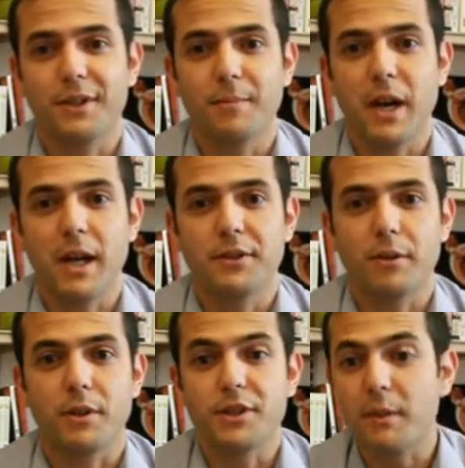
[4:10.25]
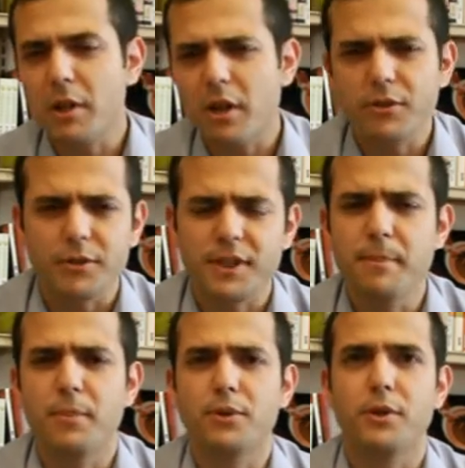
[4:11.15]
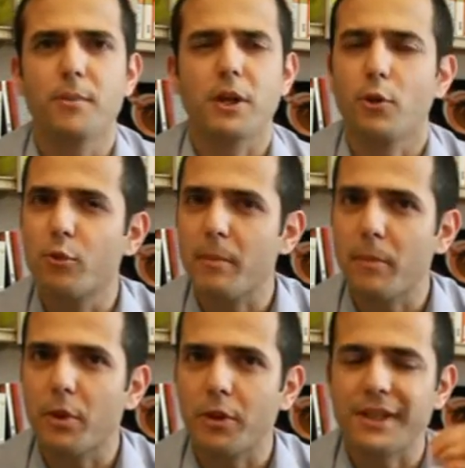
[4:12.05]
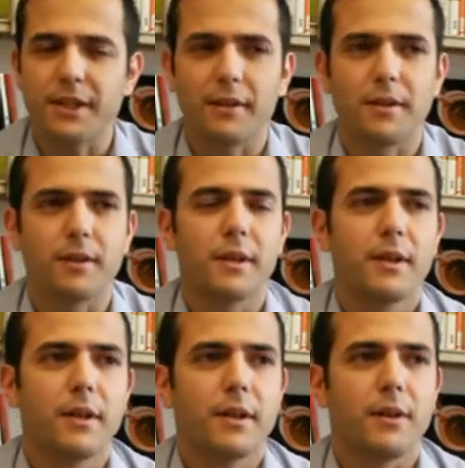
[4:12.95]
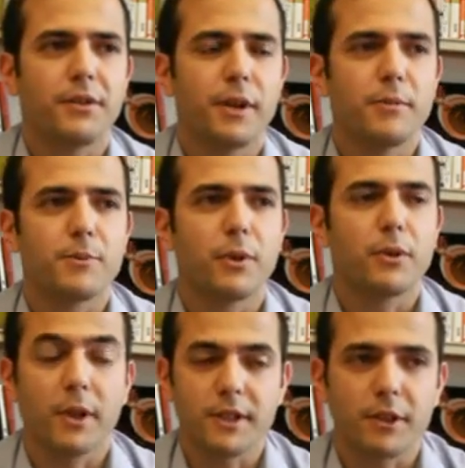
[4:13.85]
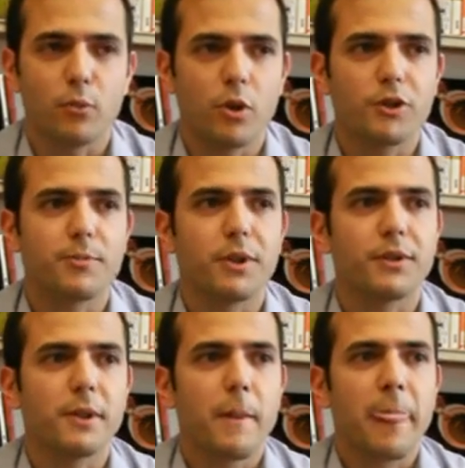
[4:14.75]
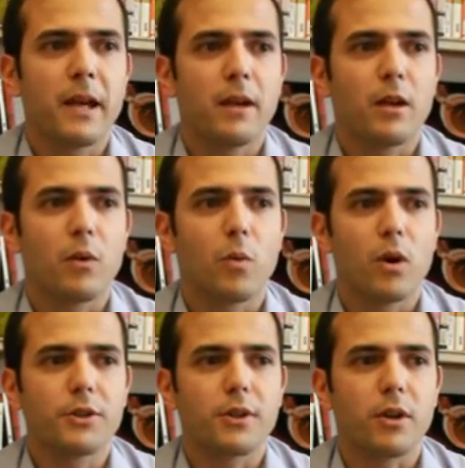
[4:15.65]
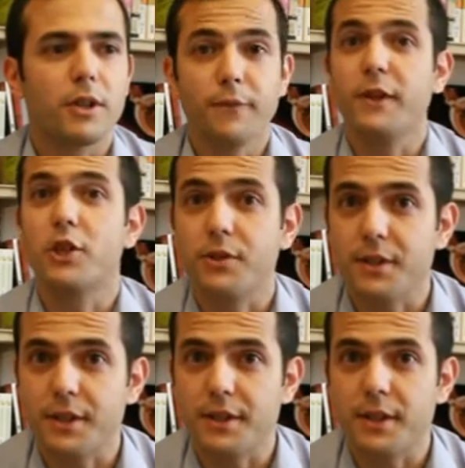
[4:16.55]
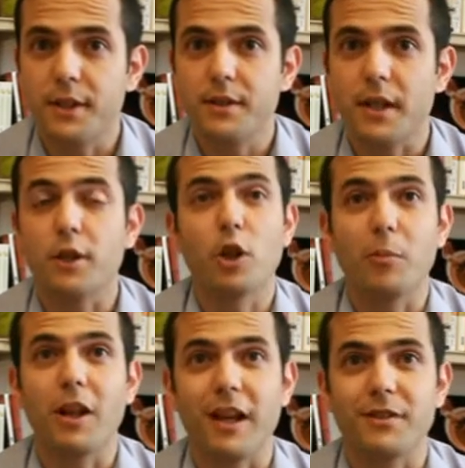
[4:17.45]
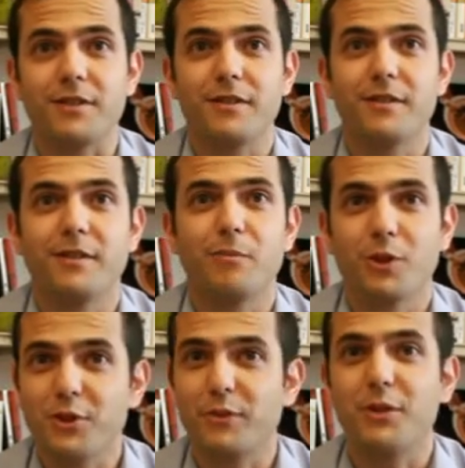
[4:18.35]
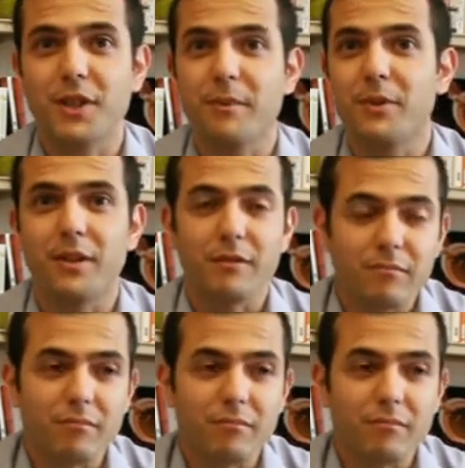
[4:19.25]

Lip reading: bilateral seminars or symposium, I don't remember the exact terms, but the exact words, but was on infectious disease and global health. Most of the time, they